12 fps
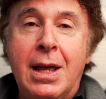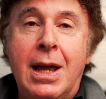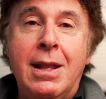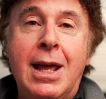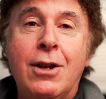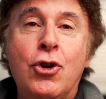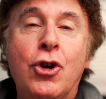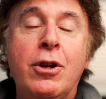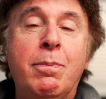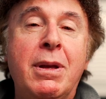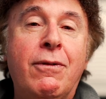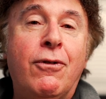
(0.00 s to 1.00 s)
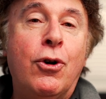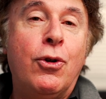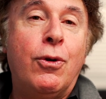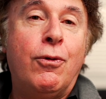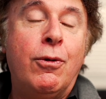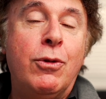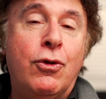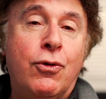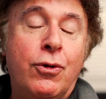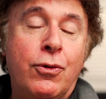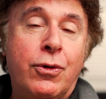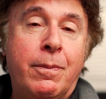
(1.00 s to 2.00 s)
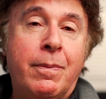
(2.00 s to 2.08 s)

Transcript: And that couldn't be further from the truth.